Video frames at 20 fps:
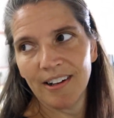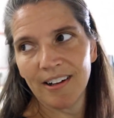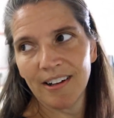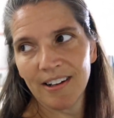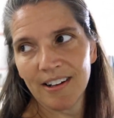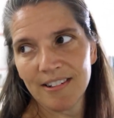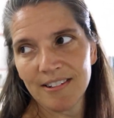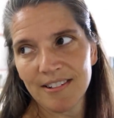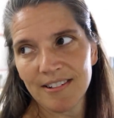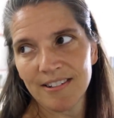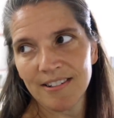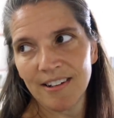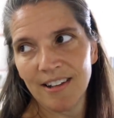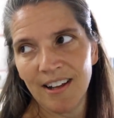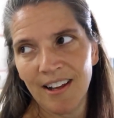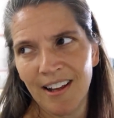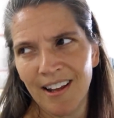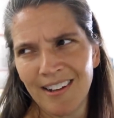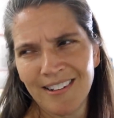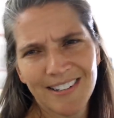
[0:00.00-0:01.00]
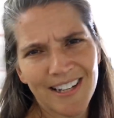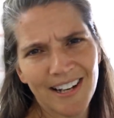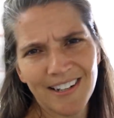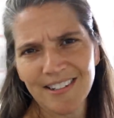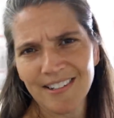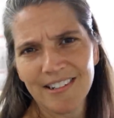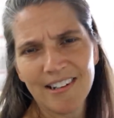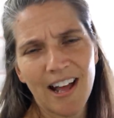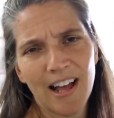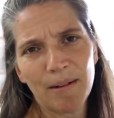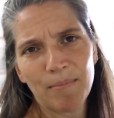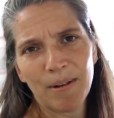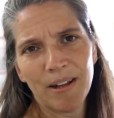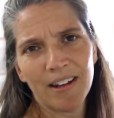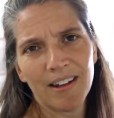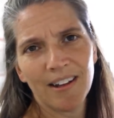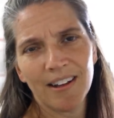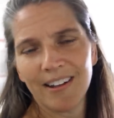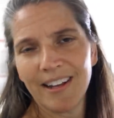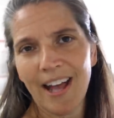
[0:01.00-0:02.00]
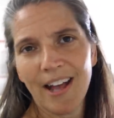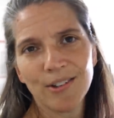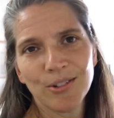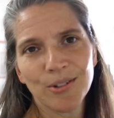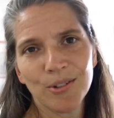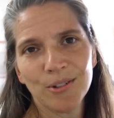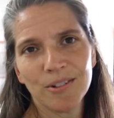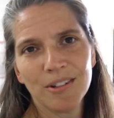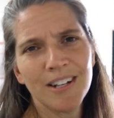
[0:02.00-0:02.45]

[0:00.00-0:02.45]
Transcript: because dad doesn't know how to make casserole.